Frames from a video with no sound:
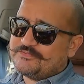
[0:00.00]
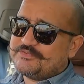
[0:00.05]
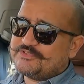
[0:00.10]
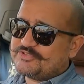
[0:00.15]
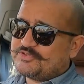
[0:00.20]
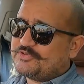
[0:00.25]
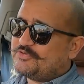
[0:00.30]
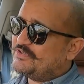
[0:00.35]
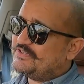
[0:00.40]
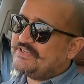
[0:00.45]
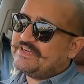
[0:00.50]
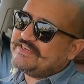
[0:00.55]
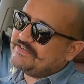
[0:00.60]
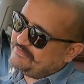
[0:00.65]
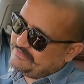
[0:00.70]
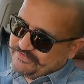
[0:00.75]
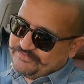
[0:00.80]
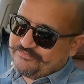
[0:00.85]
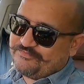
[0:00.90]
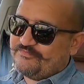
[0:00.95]
from a Skoda,
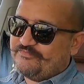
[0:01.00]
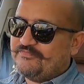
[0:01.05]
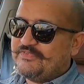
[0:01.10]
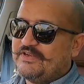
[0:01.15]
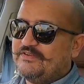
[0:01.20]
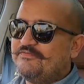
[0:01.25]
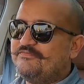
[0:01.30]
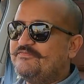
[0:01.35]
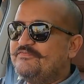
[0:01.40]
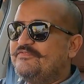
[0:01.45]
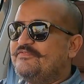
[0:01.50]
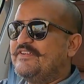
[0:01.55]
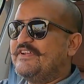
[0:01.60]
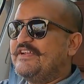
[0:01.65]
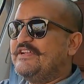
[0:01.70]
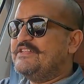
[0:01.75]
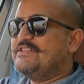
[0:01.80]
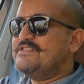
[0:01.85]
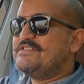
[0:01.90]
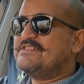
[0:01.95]
it well
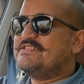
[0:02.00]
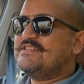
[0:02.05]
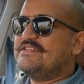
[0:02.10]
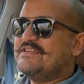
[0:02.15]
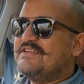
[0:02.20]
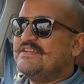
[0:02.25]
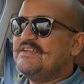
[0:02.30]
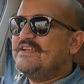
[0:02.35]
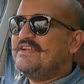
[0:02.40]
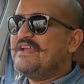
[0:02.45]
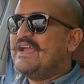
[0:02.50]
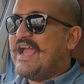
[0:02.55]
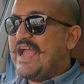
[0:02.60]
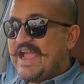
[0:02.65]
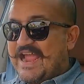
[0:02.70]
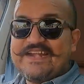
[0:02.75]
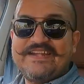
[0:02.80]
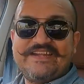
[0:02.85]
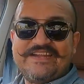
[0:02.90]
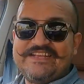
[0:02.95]
feels
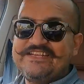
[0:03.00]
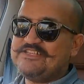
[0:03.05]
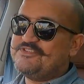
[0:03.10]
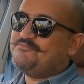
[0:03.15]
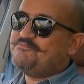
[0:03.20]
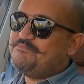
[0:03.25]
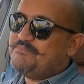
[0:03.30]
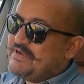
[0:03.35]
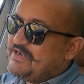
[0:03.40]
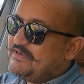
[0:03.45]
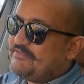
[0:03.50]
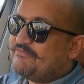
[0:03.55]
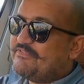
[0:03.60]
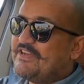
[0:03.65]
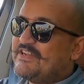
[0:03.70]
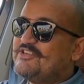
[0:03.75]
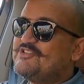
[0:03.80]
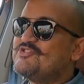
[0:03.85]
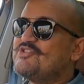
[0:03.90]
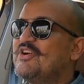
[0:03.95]
and is built
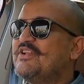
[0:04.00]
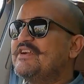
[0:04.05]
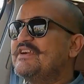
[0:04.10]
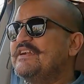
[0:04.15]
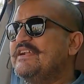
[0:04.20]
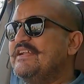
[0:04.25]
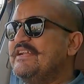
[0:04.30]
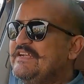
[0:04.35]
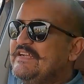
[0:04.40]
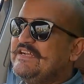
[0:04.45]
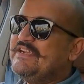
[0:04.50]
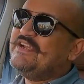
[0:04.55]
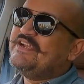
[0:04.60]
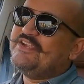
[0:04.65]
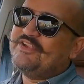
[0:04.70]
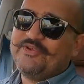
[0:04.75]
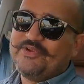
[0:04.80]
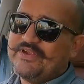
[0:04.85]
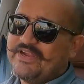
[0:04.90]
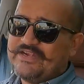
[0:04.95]
very solidly. You